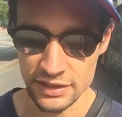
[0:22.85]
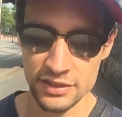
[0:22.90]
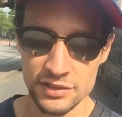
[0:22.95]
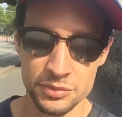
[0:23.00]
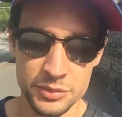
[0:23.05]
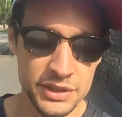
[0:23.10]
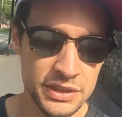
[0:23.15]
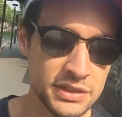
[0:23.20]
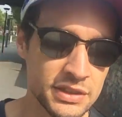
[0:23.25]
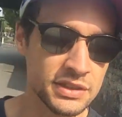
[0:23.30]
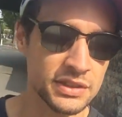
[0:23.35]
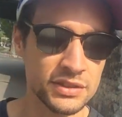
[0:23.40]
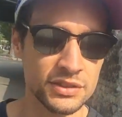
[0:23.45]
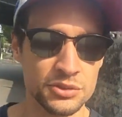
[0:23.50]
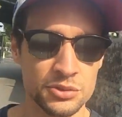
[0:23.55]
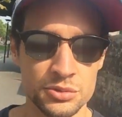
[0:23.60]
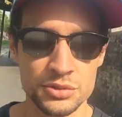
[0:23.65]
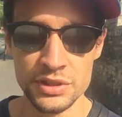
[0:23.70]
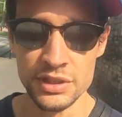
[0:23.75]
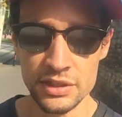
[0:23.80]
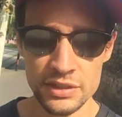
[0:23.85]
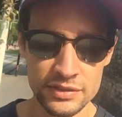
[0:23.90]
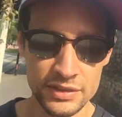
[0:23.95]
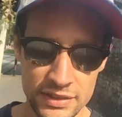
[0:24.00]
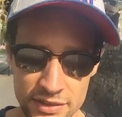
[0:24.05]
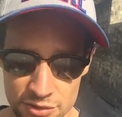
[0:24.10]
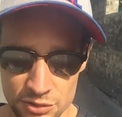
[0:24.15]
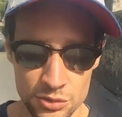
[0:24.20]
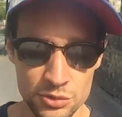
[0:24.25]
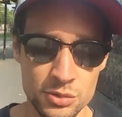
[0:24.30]
That means you need
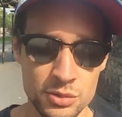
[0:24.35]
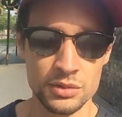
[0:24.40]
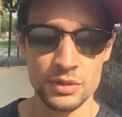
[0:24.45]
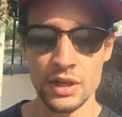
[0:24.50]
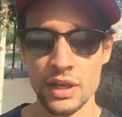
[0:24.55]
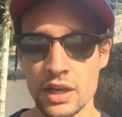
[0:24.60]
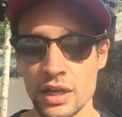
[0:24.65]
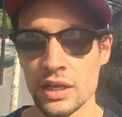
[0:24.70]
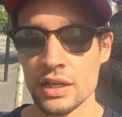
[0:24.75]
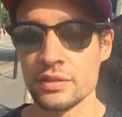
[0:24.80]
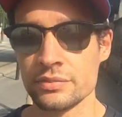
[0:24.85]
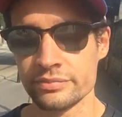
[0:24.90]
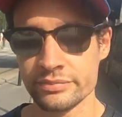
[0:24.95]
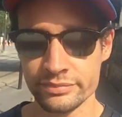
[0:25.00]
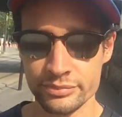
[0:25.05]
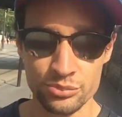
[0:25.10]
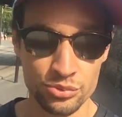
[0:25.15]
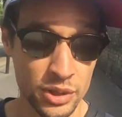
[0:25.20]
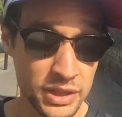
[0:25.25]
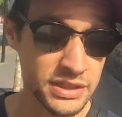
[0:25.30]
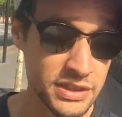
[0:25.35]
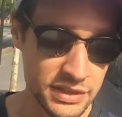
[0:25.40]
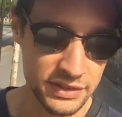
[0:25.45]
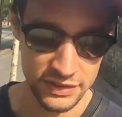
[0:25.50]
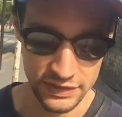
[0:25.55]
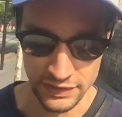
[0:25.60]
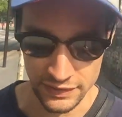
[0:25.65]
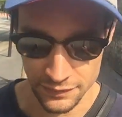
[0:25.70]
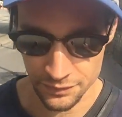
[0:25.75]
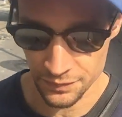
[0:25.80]
to
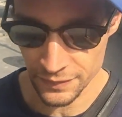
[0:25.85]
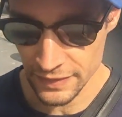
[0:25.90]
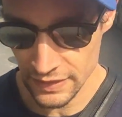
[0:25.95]
practice it.